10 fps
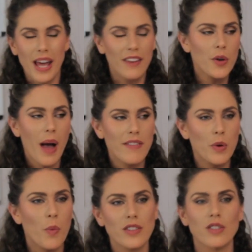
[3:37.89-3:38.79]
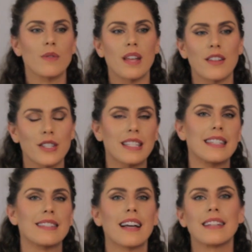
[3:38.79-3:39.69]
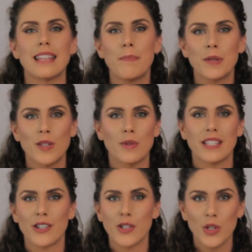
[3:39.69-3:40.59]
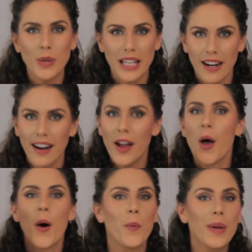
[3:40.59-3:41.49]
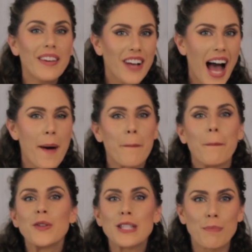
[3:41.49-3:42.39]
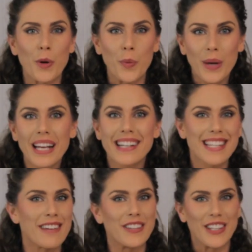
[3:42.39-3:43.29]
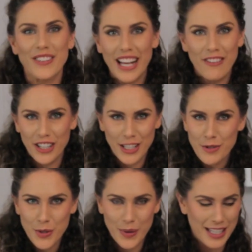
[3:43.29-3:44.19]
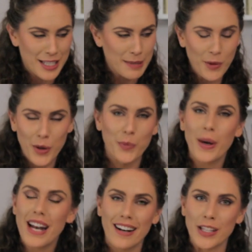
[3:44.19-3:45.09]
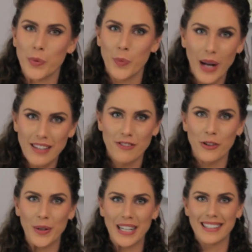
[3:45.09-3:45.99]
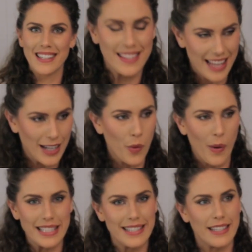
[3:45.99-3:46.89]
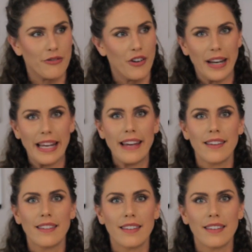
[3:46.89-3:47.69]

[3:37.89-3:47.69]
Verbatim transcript: And if you haven't watched those other skin science episodes and you're new here, we've got multiple weeks of learning for you to explore. What are you waiting for? said Gwen Stefani.